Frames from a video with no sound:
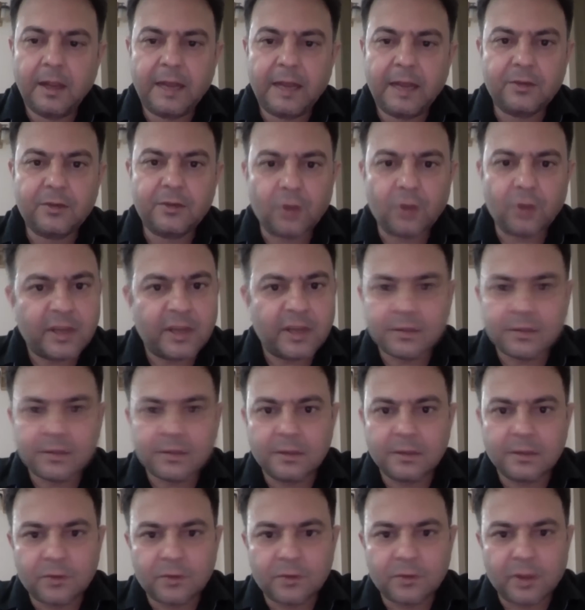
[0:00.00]
And so is
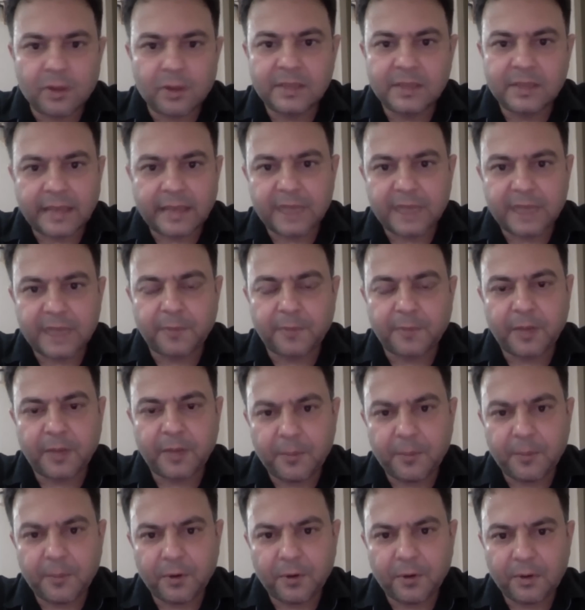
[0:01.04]
the case for
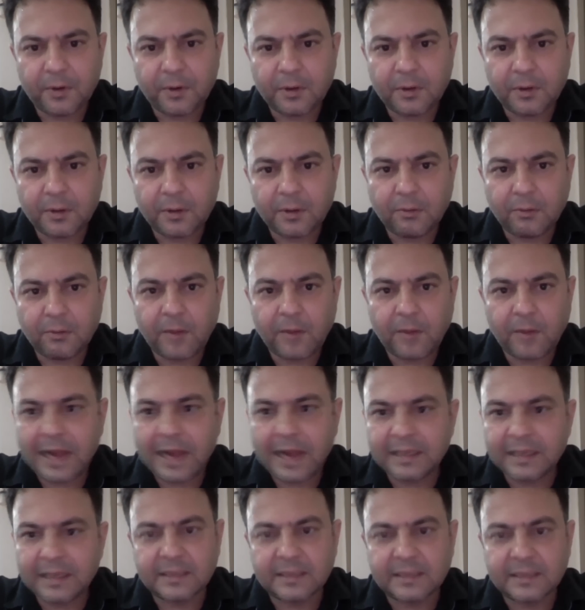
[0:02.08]
Manipur. Why
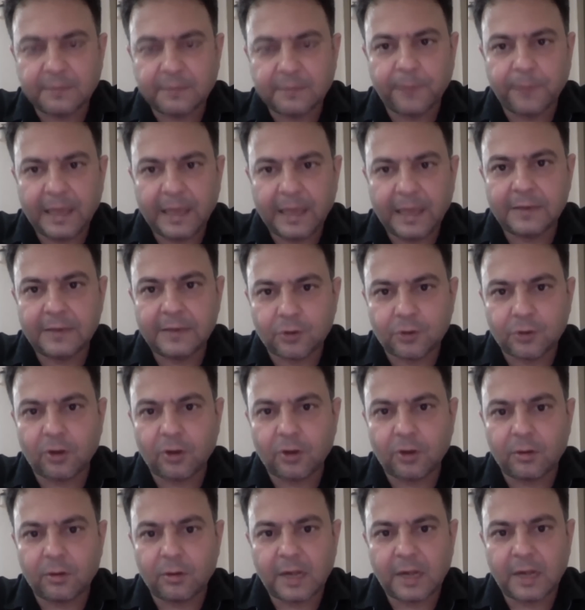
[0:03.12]
are they feeling so?